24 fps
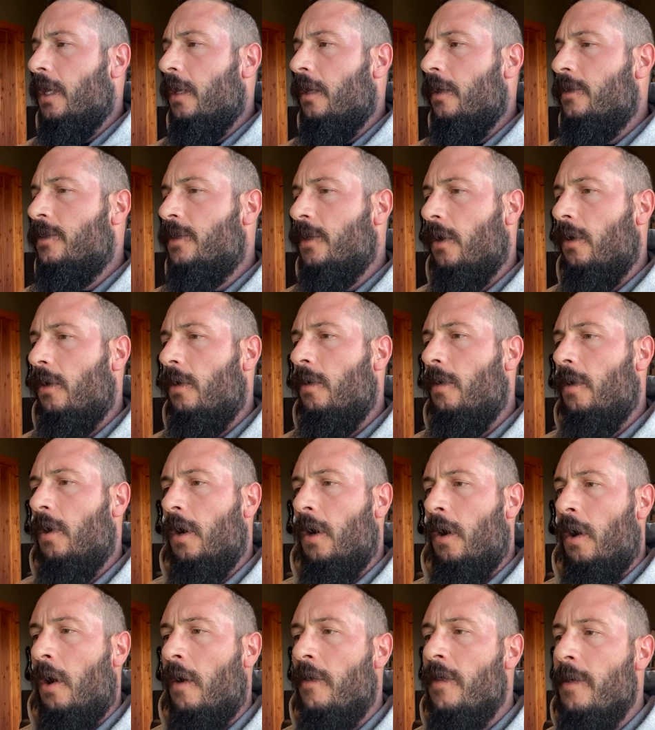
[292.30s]
So
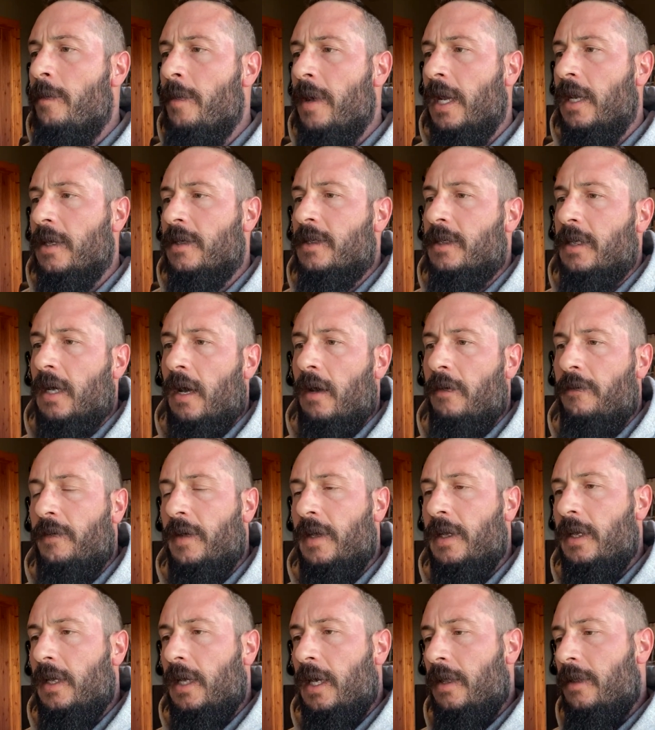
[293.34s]
on the minute stuff,
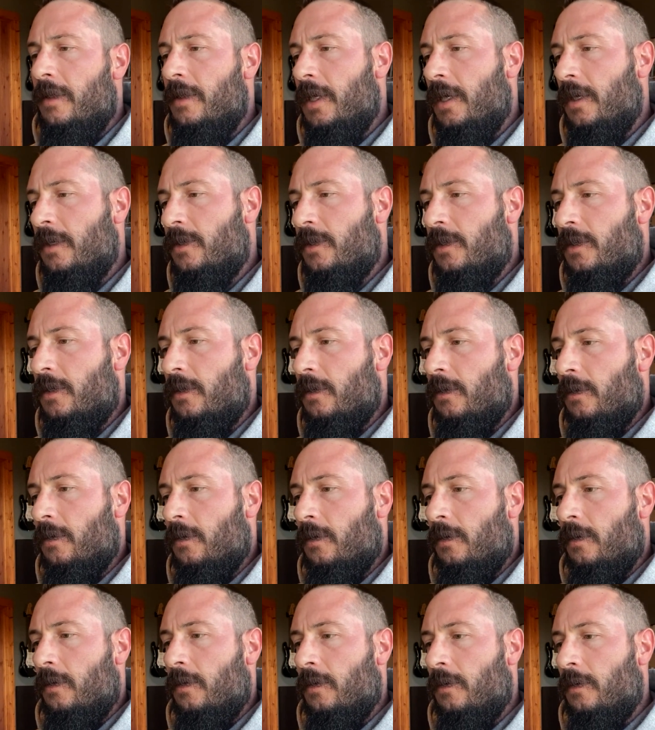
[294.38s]
and this,
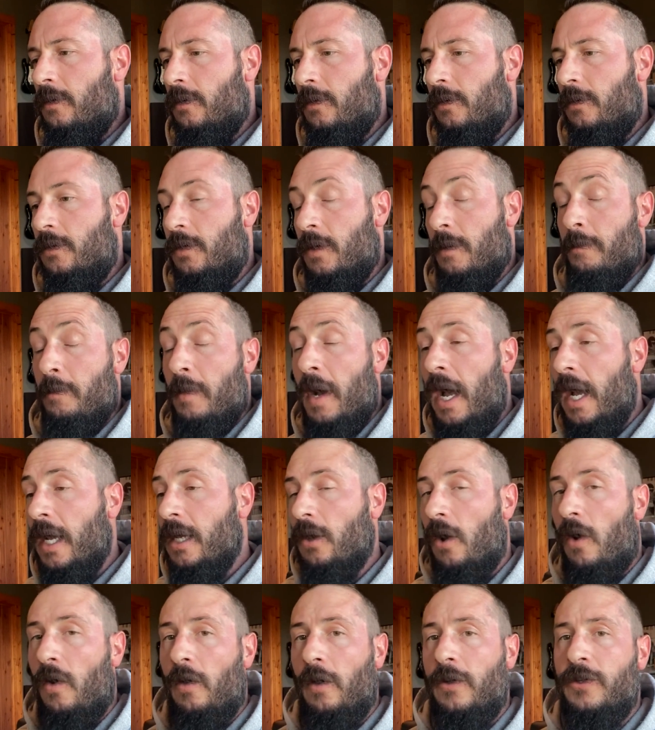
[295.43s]
to my
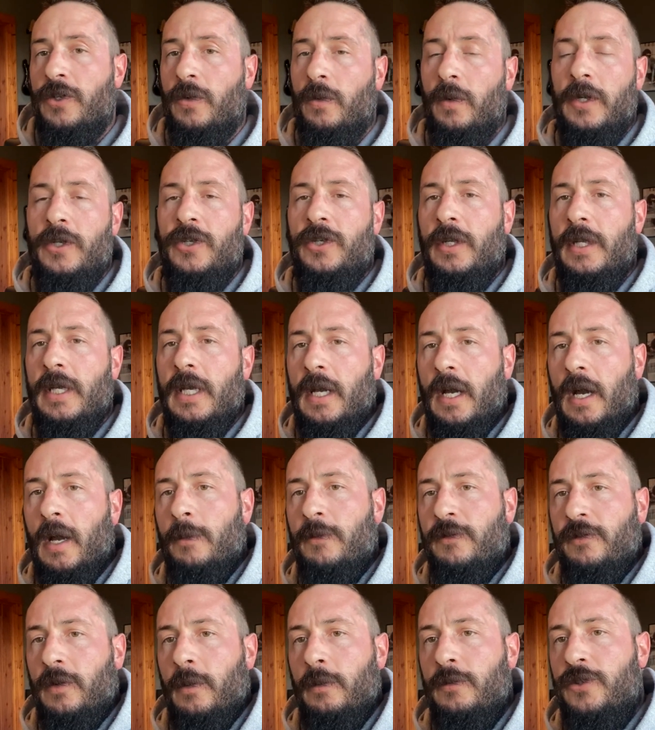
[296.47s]
knowledge, originally
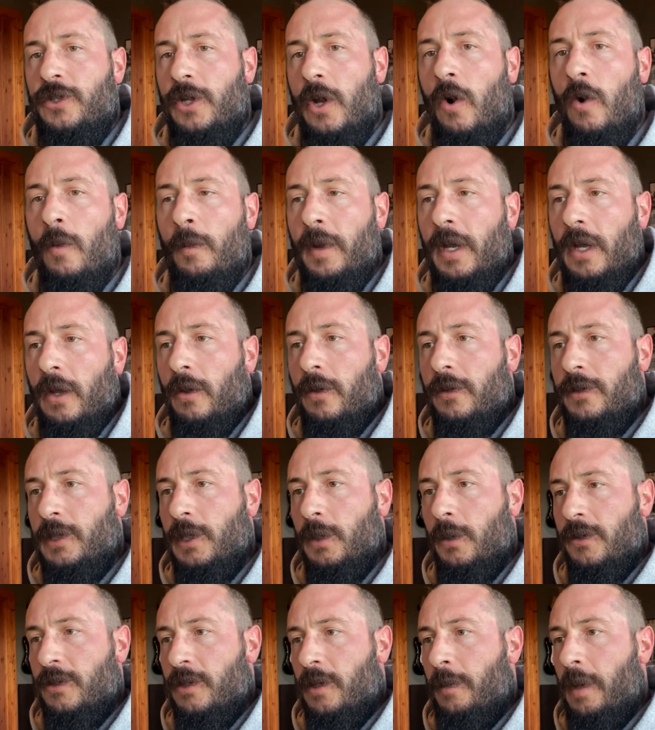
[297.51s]
comes from Joe Mills,
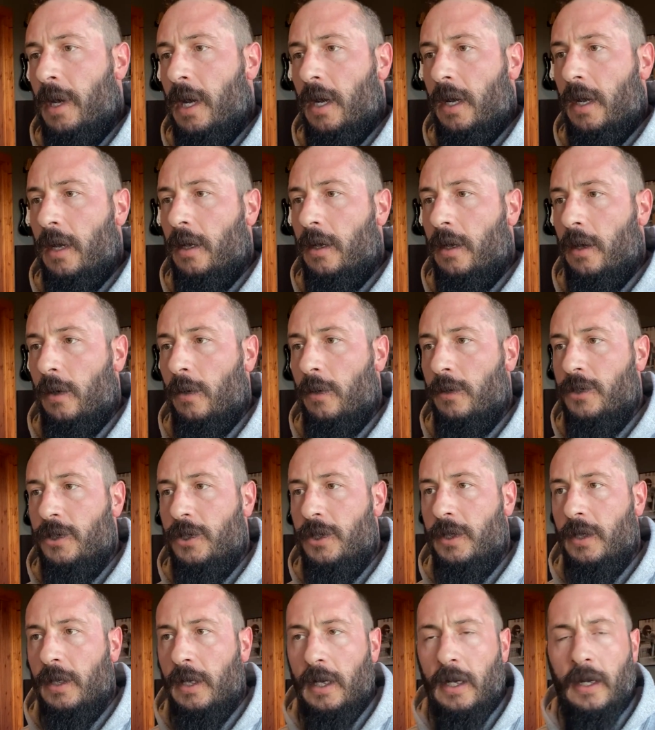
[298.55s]
who was an American
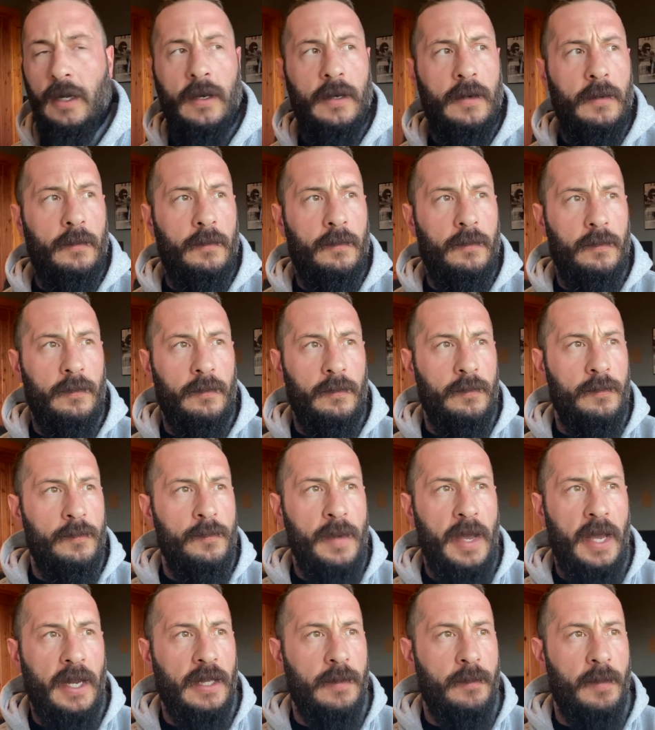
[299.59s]
coach
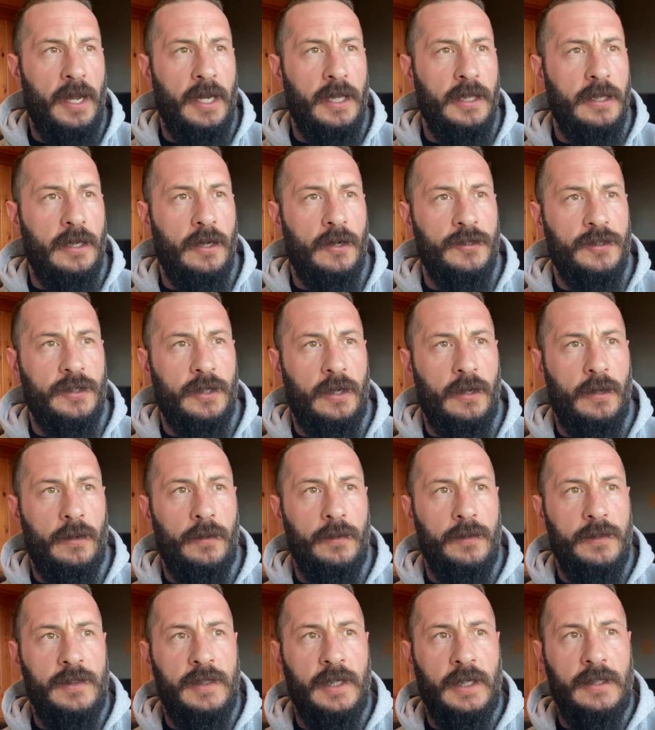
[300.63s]
many, many years
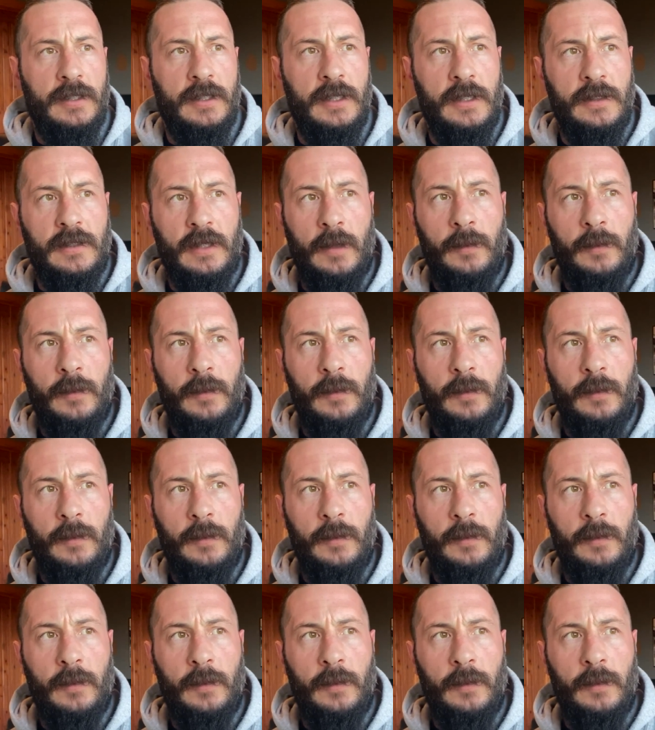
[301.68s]
ago, 60s,